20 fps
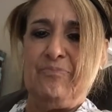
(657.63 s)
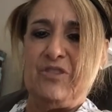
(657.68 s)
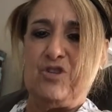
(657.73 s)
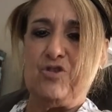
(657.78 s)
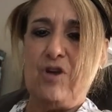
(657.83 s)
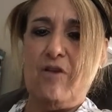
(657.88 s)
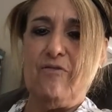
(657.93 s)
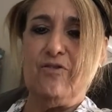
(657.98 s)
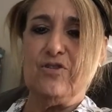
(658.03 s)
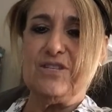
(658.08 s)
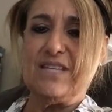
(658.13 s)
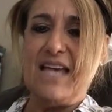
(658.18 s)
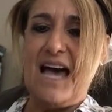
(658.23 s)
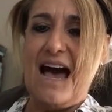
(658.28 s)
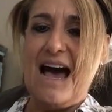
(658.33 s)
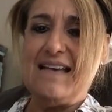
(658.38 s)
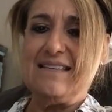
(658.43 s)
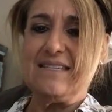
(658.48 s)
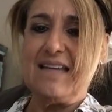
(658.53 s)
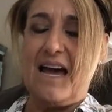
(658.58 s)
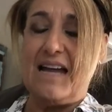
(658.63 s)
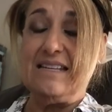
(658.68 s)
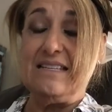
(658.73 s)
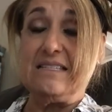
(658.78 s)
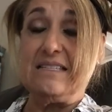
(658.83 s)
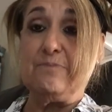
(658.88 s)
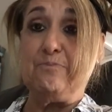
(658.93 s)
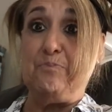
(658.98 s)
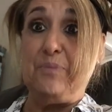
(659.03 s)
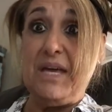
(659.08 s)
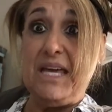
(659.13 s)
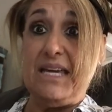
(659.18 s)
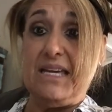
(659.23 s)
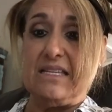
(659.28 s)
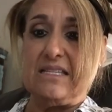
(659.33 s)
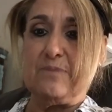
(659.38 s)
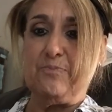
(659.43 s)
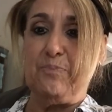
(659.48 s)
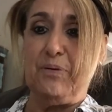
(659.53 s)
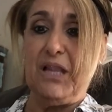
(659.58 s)
Drover's eyes got as big
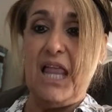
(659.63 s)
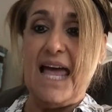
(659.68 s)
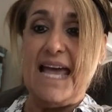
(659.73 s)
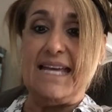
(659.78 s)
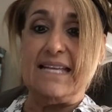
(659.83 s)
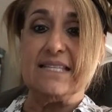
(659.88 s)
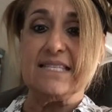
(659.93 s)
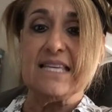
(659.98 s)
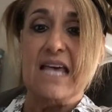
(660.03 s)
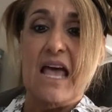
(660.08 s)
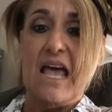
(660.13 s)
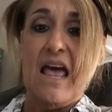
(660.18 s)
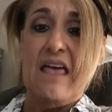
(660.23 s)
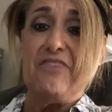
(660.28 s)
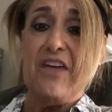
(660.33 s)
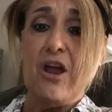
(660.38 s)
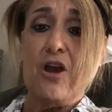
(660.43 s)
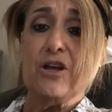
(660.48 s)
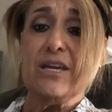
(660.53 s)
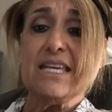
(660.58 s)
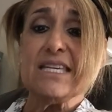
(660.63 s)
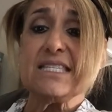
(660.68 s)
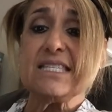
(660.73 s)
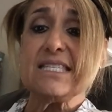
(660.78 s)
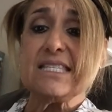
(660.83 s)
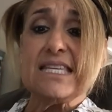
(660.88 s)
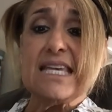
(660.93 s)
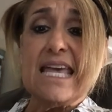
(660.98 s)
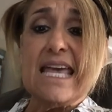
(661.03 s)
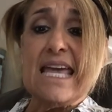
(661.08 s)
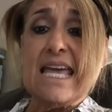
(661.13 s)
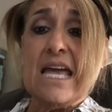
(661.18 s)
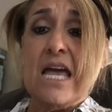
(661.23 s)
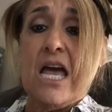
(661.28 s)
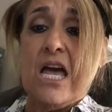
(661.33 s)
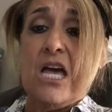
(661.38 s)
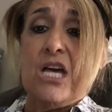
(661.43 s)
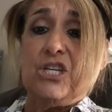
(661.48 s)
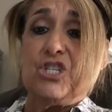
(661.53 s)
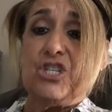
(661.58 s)
as plates. There, you see?
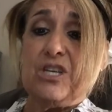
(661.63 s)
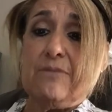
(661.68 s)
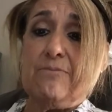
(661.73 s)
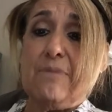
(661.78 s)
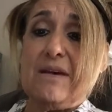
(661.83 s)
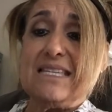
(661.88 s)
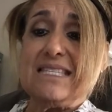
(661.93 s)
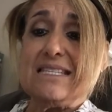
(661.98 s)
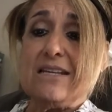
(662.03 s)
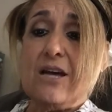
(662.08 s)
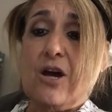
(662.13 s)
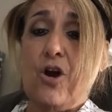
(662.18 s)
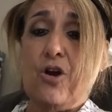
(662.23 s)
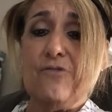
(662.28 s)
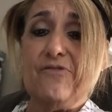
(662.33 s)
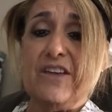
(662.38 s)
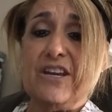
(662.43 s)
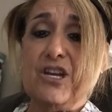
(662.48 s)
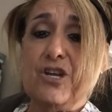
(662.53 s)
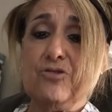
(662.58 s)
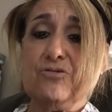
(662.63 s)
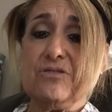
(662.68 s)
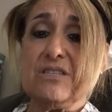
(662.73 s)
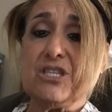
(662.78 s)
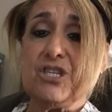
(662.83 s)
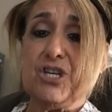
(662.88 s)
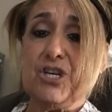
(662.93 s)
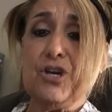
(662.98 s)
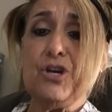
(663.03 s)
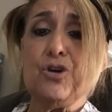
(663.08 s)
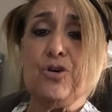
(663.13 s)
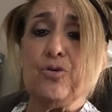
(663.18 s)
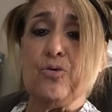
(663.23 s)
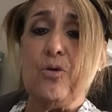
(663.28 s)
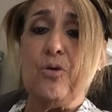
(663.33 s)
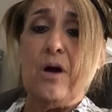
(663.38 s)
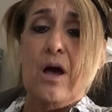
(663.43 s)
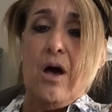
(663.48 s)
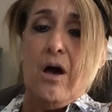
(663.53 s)
She must have heard the news, too.